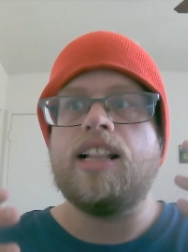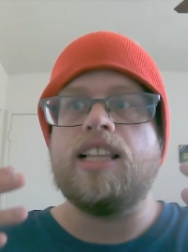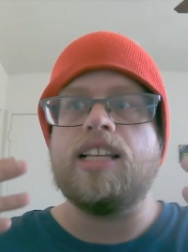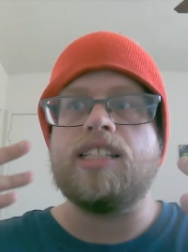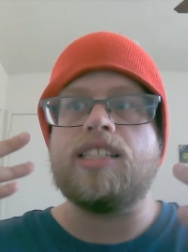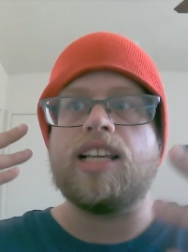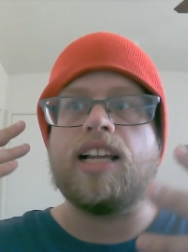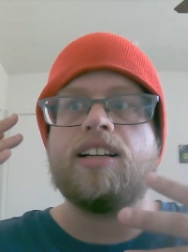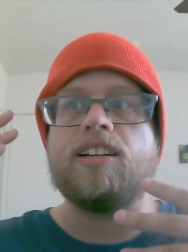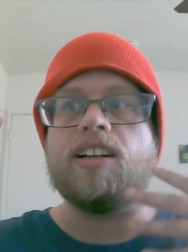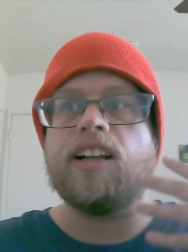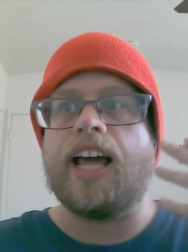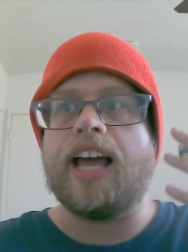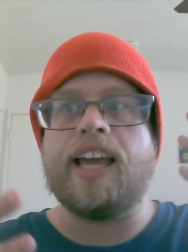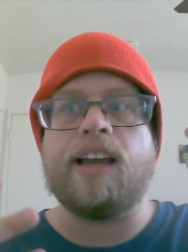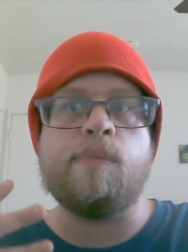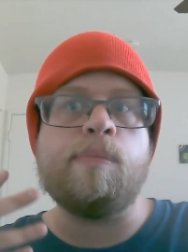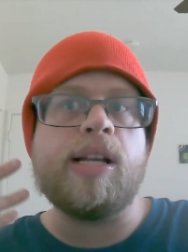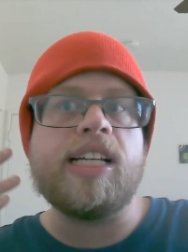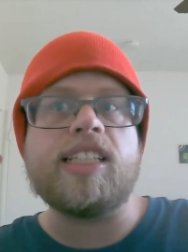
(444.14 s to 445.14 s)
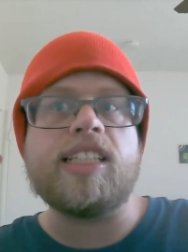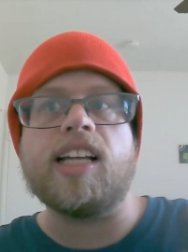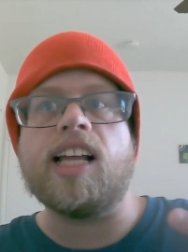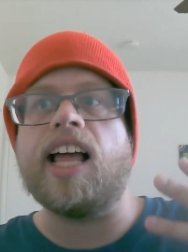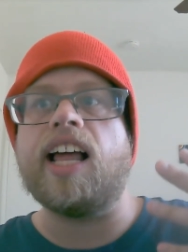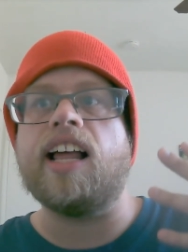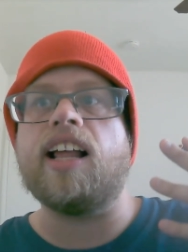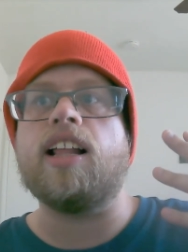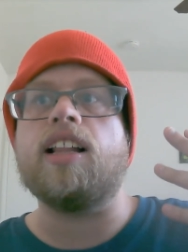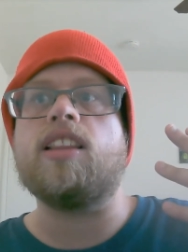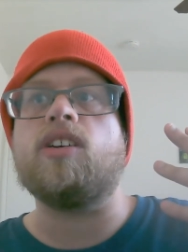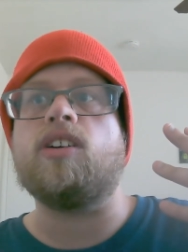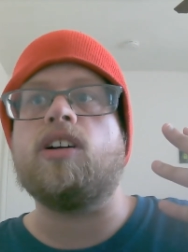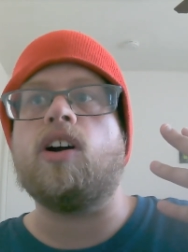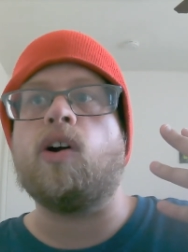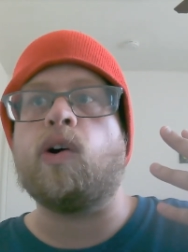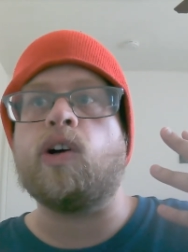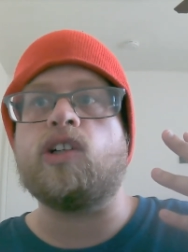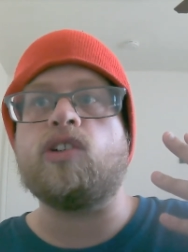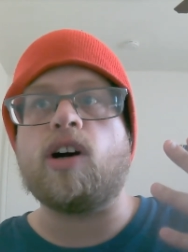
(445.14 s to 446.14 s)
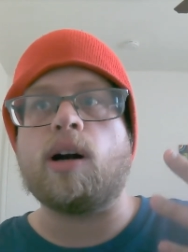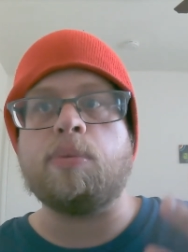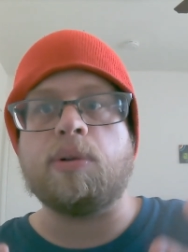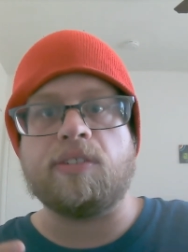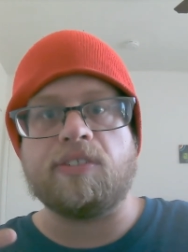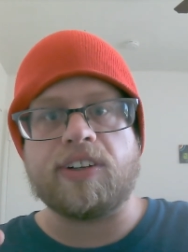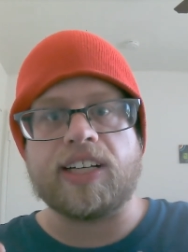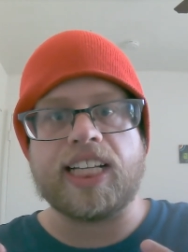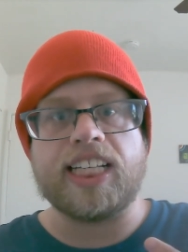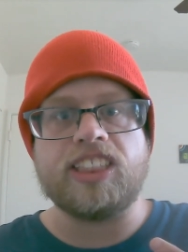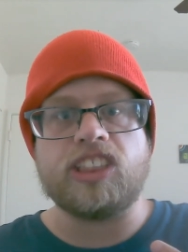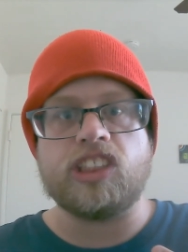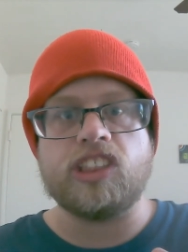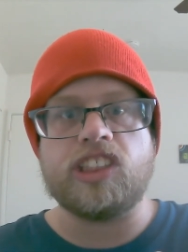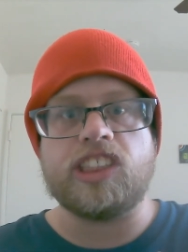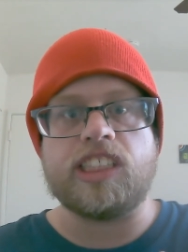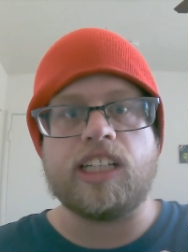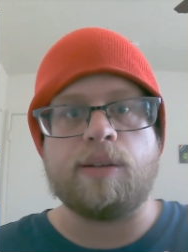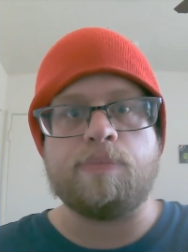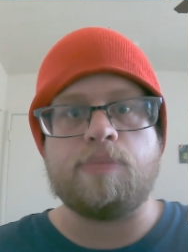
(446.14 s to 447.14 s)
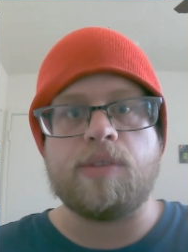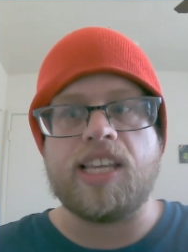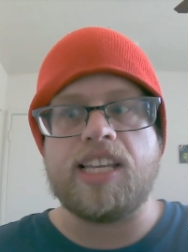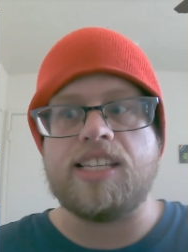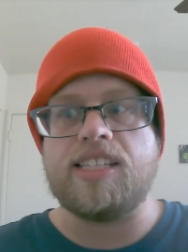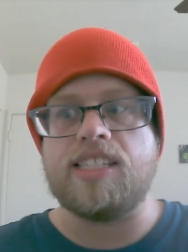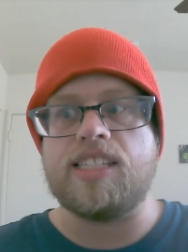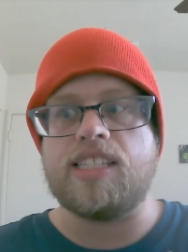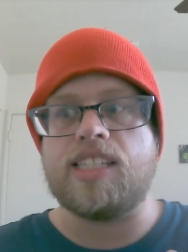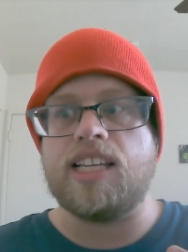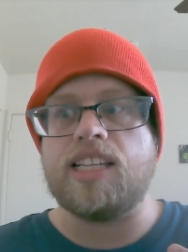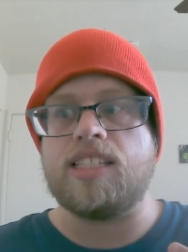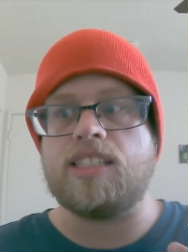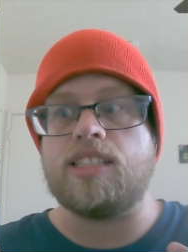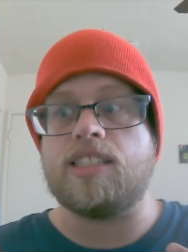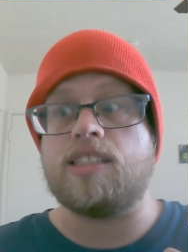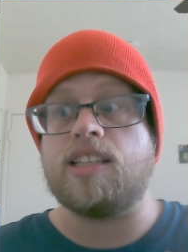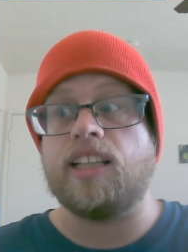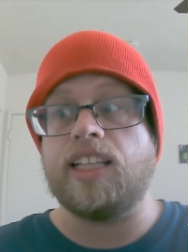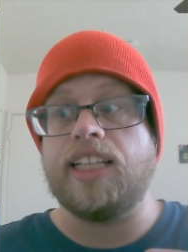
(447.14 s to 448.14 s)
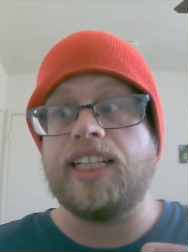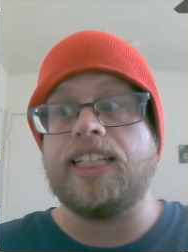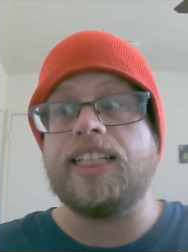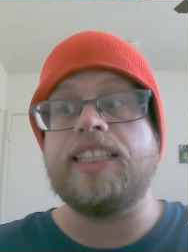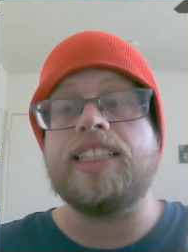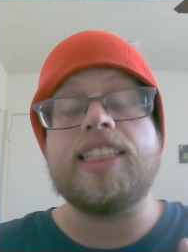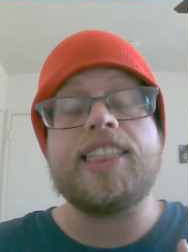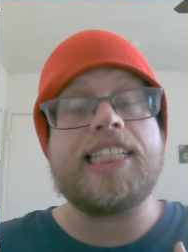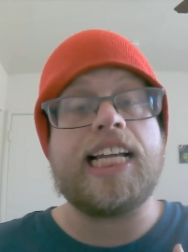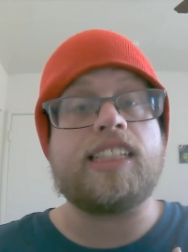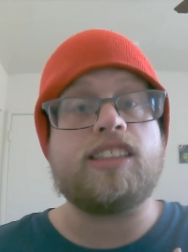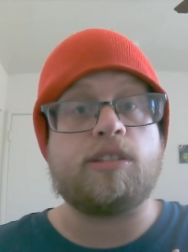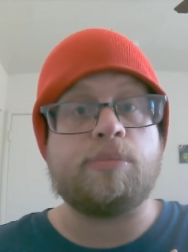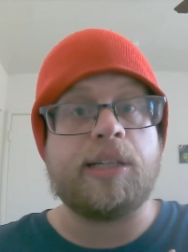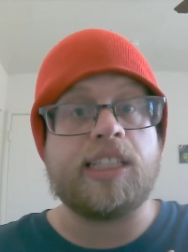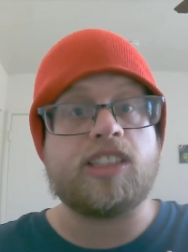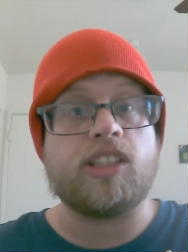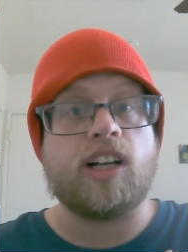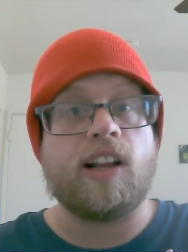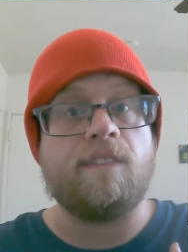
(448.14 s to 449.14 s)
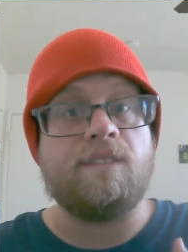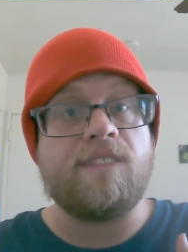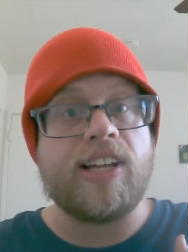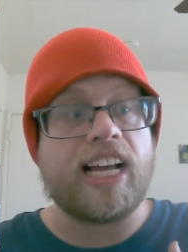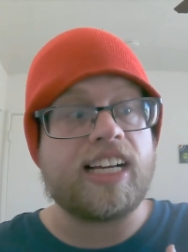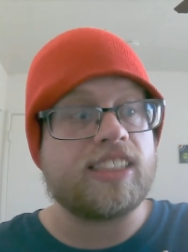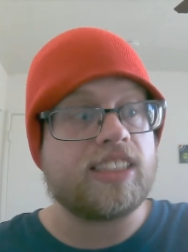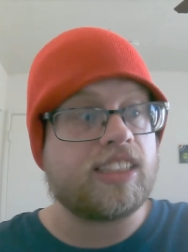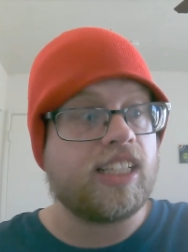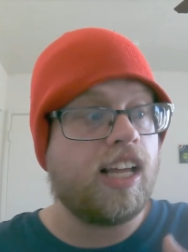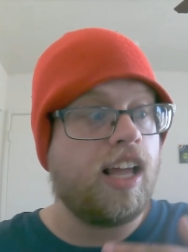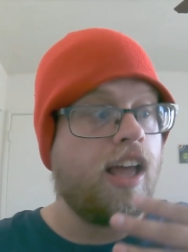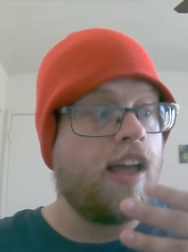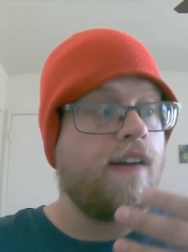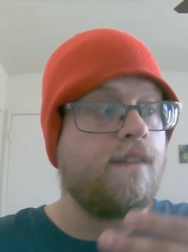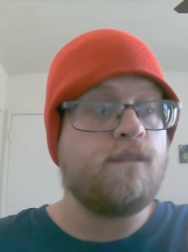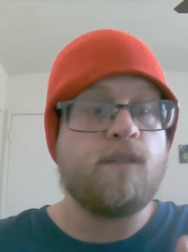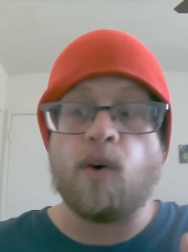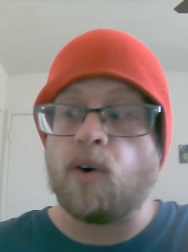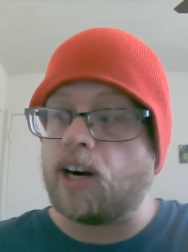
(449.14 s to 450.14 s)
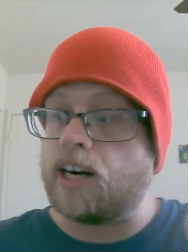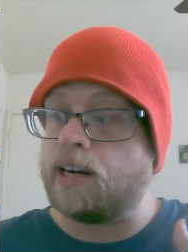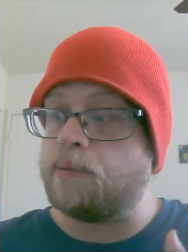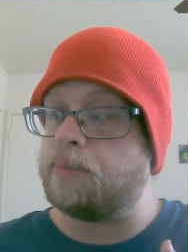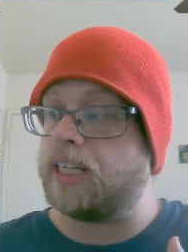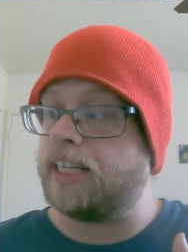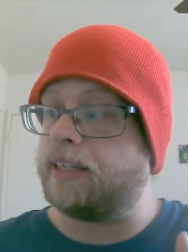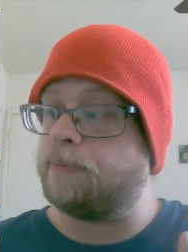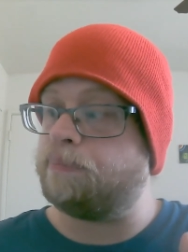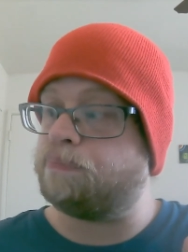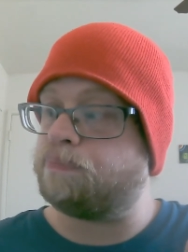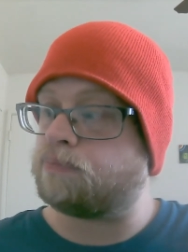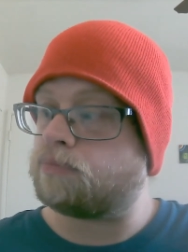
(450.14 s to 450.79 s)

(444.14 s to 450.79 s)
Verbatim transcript: this underlying mental health or, or troubled relationship is is leading to detrimental effects for Emily.